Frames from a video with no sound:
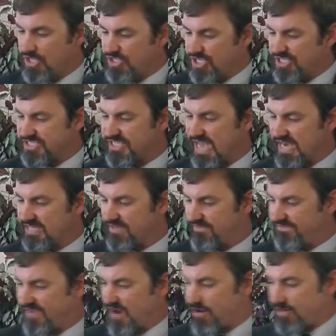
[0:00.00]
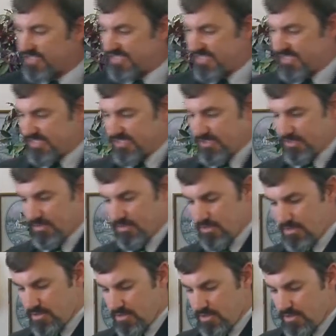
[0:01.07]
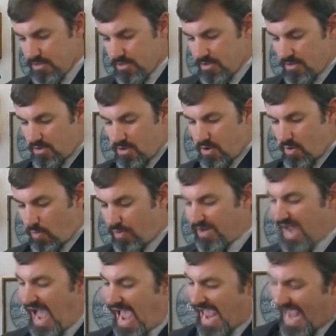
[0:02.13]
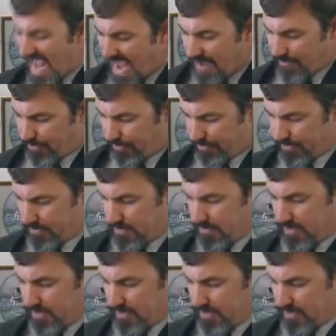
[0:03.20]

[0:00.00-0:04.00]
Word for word: Just like the Pharisees were not able